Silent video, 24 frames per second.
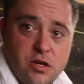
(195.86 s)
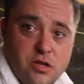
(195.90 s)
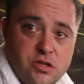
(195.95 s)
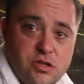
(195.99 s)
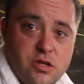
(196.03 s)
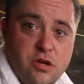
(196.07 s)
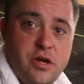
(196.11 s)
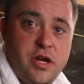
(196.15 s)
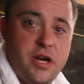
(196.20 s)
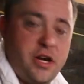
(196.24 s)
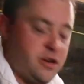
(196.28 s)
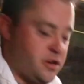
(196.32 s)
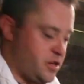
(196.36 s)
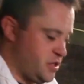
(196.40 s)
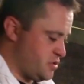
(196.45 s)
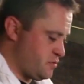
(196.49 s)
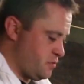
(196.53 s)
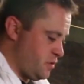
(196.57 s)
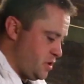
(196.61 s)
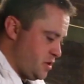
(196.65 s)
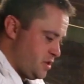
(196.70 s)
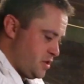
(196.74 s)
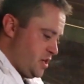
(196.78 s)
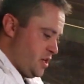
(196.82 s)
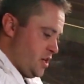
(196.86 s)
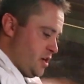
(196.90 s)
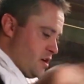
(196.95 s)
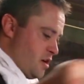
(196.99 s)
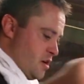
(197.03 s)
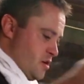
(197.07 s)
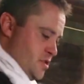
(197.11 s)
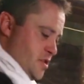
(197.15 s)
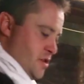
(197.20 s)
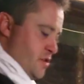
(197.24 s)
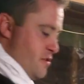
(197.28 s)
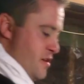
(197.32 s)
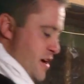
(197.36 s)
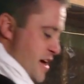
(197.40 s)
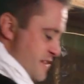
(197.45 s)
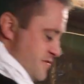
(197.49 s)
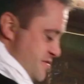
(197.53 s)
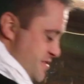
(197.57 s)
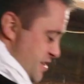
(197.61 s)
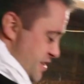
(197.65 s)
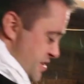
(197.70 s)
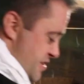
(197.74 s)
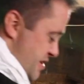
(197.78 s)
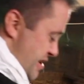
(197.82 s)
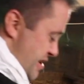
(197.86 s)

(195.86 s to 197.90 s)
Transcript: so here is where the arts and craftsy